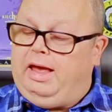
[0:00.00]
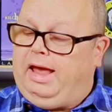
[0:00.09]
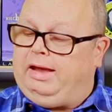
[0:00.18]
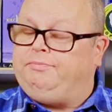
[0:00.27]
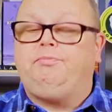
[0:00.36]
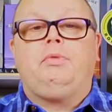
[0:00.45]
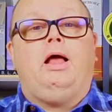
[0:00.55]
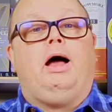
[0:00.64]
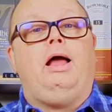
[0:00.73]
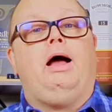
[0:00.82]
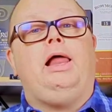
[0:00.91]
Hey,
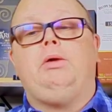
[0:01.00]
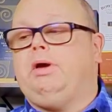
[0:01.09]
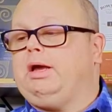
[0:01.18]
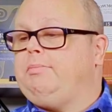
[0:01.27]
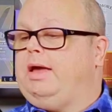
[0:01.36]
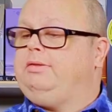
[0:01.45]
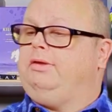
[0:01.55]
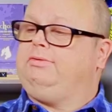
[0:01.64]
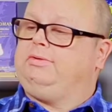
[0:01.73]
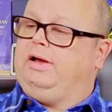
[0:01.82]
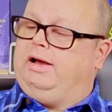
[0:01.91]
I highly recommend
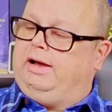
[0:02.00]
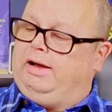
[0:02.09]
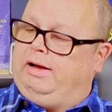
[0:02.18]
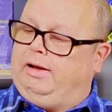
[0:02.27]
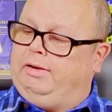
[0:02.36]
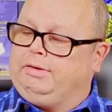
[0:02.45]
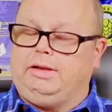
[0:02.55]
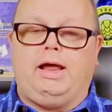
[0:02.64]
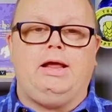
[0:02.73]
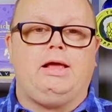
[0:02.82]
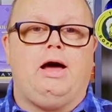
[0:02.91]
this. Glad
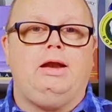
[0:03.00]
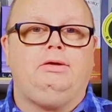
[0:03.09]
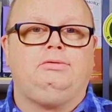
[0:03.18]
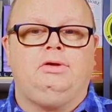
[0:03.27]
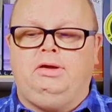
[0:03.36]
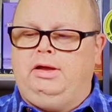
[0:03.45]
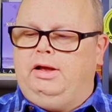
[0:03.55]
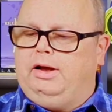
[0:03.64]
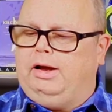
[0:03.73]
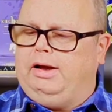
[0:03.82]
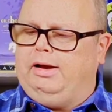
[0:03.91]
I got it.
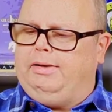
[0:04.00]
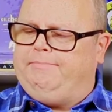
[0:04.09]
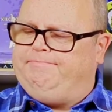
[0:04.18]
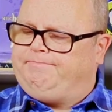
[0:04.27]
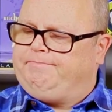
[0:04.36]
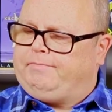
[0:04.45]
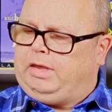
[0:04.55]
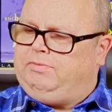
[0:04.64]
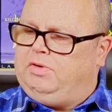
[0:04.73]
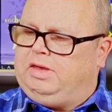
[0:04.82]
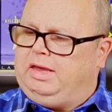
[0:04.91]

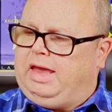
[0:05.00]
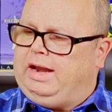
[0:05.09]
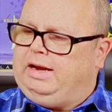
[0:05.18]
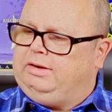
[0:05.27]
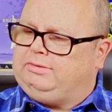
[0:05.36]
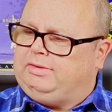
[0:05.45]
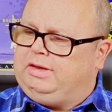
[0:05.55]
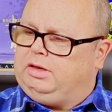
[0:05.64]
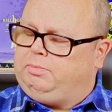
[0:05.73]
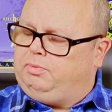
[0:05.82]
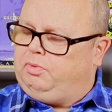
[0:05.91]
If you can get it, it's, I
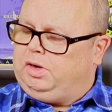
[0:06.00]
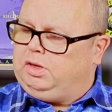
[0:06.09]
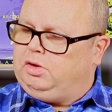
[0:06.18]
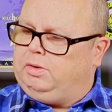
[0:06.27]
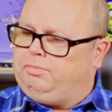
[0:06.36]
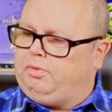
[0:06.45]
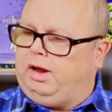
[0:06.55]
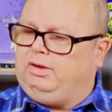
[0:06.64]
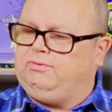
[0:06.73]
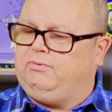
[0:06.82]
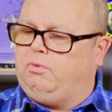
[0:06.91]
think, a pretty good
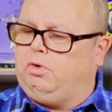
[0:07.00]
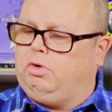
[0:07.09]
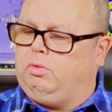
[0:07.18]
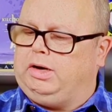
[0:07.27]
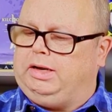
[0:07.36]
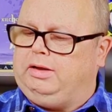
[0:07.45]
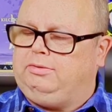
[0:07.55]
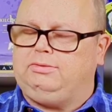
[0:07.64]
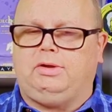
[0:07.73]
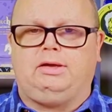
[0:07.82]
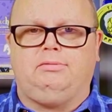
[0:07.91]
price for what it
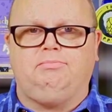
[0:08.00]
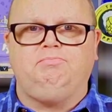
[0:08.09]
is. Like,